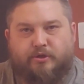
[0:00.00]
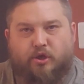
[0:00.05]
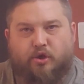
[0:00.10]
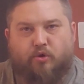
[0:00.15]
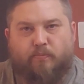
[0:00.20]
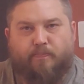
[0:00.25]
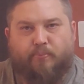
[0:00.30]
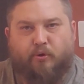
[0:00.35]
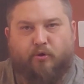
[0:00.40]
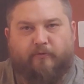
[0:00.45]

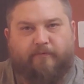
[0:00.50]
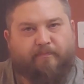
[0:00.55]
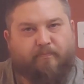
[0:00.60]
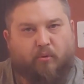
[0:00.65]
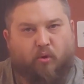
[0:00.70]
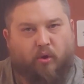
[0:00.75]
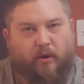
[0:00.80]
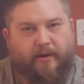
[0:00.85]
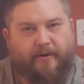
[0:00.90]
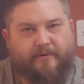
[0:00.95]
2
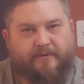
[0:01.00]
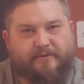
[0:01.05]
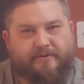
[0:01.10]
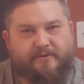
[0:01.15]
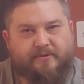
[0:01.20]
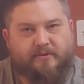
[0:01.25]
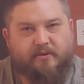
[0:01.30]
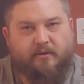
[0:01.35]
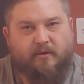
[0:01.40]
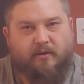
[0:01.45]
proof
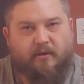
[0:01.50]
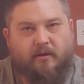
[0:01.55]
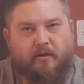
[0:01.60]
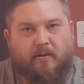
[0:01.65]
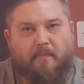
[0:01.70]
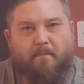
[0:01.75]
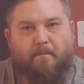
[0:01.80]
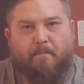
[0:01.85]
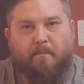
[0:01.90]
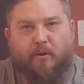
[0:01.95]
points
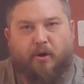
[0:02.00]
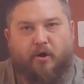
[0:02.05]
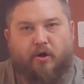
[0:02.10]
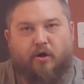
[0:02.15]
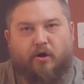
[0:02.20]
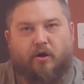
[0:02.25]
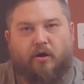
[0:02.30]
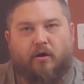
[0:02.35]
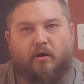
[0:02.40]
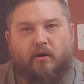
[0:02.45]

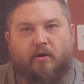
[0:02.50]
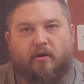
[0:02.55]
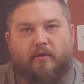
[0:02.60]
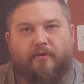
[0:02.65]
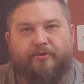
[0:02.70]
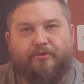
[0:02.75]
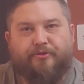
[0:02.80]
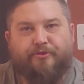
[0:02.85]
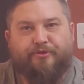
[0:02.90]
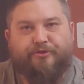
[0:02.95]
per
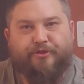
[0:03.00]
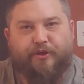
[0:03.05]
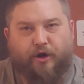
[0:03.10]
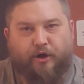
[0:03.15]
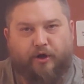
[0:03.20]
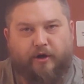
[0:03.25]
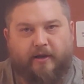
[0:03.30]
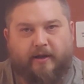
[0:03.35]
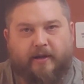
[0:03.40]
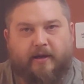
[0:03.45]

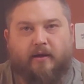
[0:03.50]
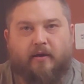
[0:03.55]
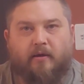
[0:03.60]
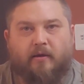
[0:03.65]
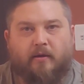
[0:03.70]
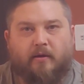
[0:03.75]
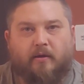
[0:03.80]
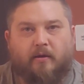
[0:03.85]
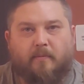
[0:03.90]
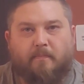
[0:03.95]

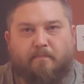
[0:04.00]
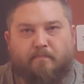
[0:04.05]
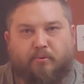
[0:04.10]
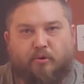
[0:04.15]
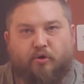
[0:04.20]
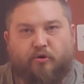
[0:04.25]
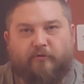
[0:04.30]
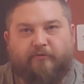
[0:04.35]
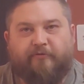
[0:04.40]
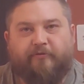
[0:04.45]
30
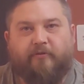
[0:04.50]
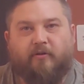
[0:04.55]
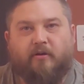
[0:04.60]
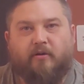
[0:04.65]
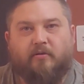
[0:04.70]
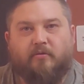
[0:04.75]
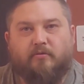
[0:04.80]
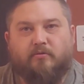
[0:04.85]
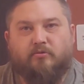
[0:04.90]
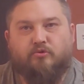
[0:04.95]
proof
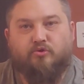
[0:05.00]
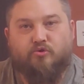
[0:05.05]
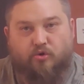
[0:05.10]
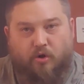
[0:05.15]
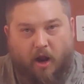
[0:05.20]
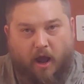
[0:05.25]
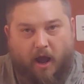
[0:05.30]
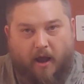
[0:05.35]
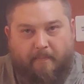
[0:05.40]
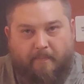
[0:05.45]

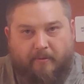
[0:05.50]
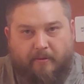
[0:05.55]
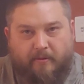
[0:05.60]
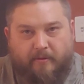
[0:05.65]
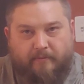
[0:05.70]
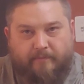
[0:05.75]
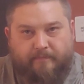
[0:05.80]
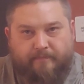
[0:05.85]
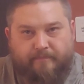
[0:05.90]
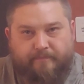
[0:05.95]
drop.
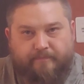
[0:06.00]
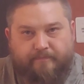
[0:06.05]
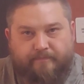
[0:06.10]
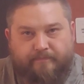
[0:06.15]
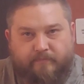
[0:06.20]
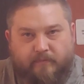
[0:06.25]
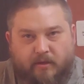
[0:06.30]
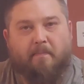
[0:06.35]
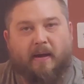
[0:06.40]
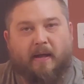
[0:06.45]

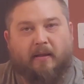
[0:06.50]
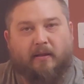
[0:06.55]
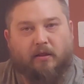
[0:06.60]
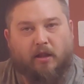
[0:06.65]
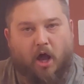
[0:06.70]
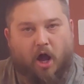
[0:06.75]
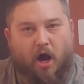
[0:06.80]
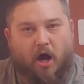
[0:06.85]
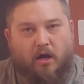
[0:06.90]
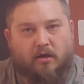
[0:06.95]
And by
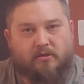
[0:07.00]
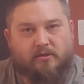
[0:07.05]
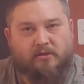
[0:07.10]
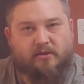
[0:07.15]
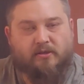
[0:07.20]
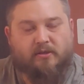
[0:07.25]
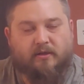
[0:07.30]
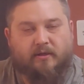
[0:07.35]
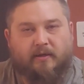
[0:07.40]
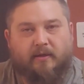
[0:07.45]

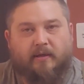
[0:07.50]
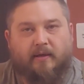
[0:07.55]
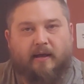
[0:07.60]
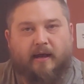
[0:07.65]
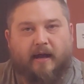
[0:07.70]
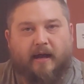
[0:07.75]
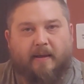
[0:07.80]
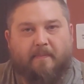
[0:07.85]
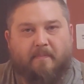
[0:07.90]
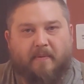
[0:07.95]
loss,
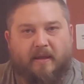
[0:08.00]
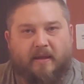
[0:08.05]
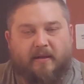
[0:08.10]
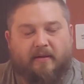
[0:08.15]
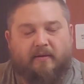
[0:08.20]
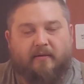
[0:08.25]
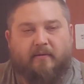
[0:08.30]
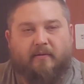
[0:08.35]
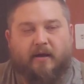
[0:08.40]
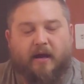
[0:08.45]

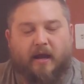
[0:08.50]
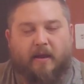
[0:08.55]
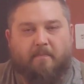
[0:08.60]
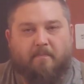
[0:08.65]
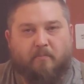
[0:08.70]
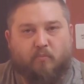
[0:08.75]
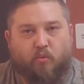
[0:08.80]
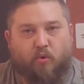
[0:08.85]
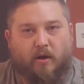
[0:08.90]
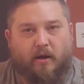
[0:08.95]

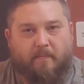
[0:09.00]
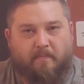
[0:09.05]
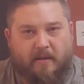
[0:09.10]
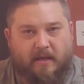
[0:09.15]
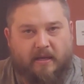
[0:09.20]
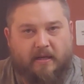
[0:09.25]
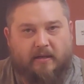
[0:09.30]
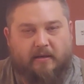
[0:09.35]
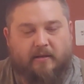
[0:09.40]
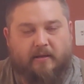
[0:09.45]
what I
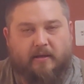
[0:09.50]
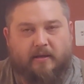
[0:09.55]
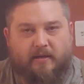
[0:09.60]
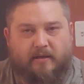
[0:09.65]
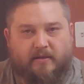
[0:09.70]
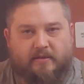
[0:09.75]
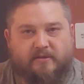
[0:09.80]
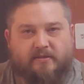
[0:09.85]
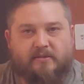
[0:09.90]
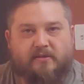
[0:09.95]
mean
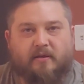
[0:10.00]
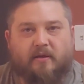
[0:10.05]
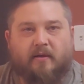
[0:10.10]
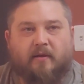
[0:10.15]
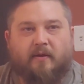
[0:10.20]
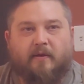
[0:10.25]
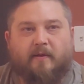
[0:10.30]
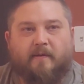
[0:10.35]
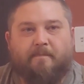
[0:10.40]
is